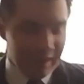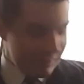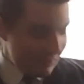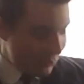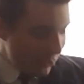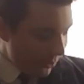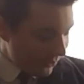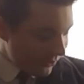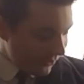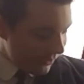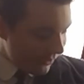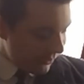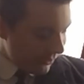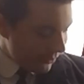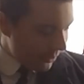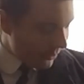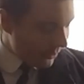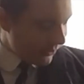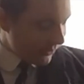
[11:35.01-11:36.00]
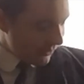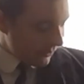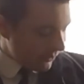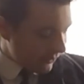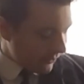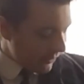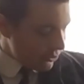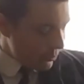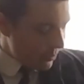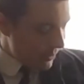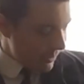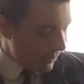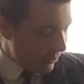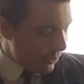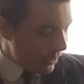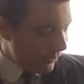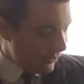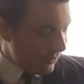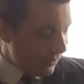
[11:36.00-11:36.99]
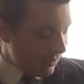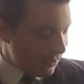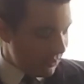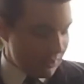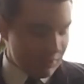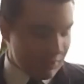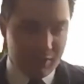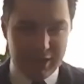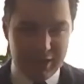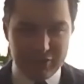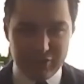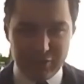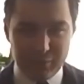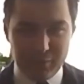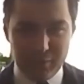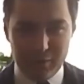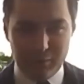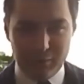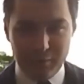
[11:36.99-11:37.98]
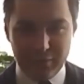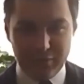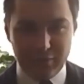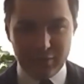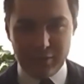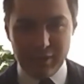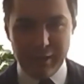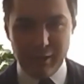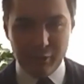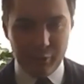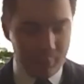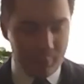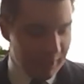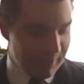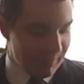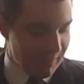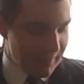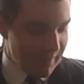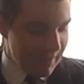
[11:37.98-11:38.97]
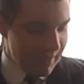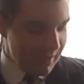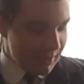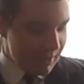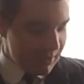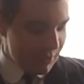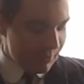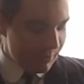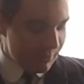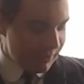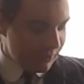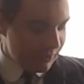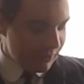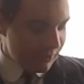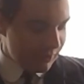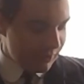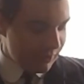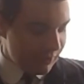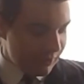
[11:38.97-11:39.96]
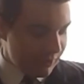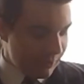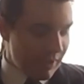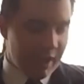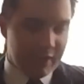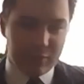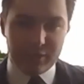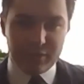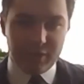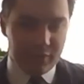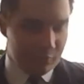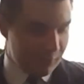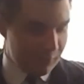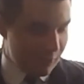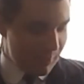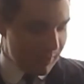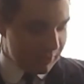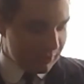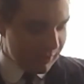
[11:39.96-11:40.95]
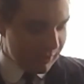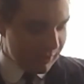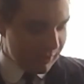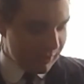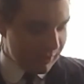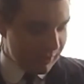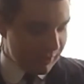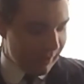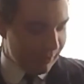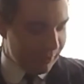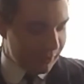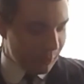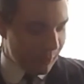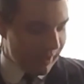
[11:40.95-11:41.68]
Those are such big things you could do, not just for your physical health, but you would be surprised what it does for your mental health as well.